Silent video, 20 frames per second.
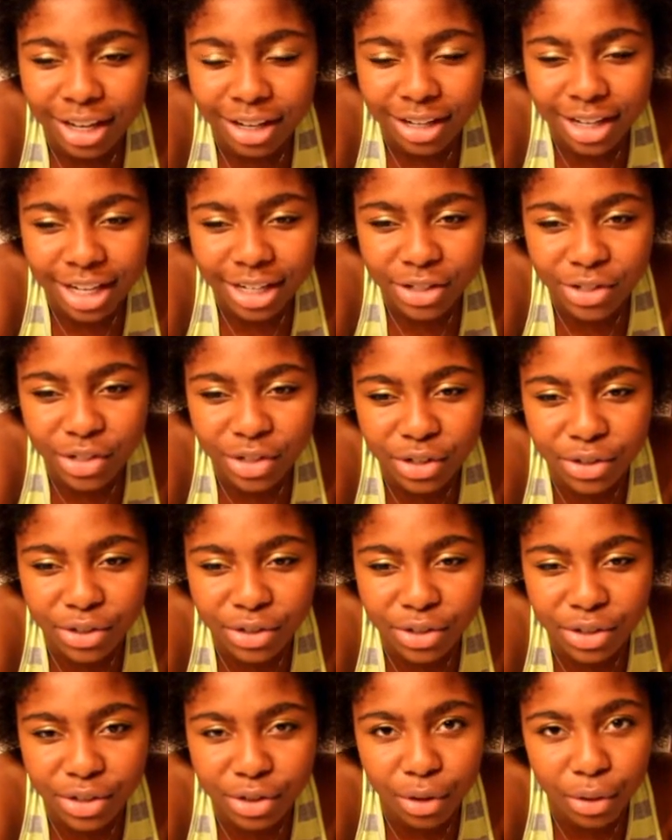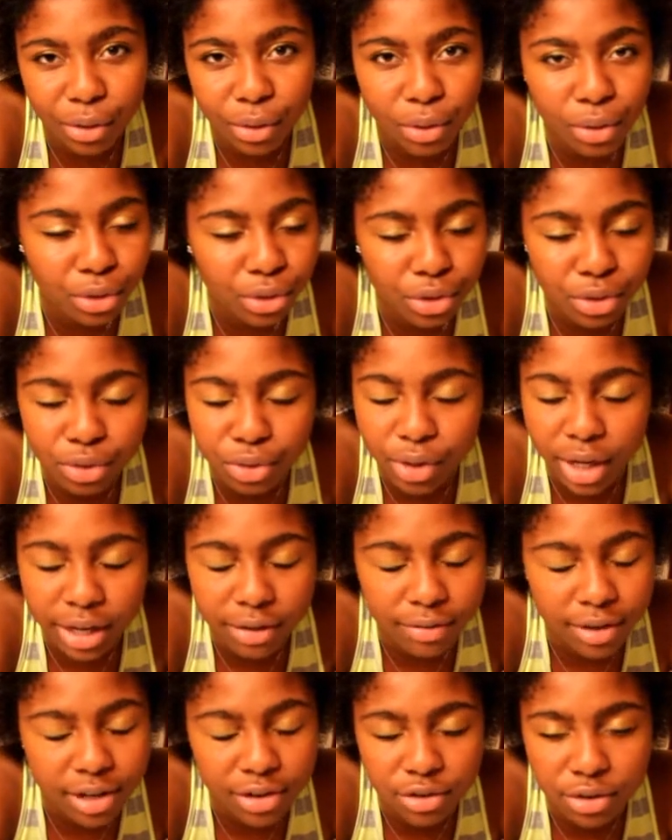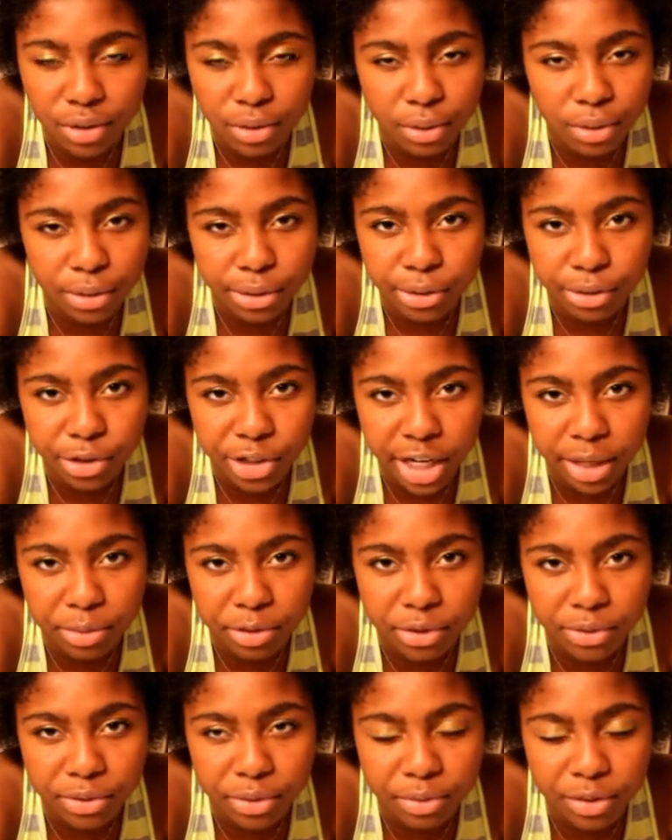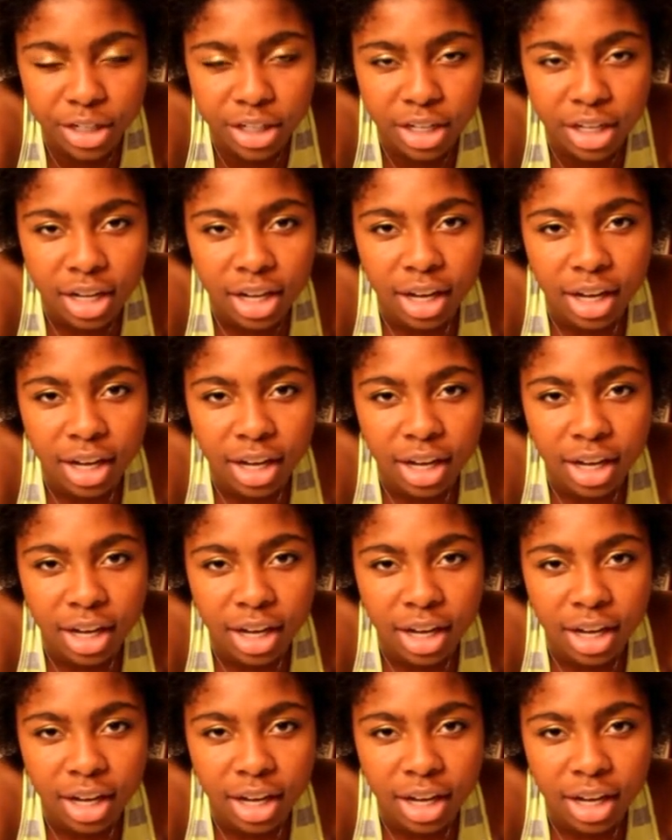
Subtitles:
next year is a whole new adventure, a whole new chapter for me,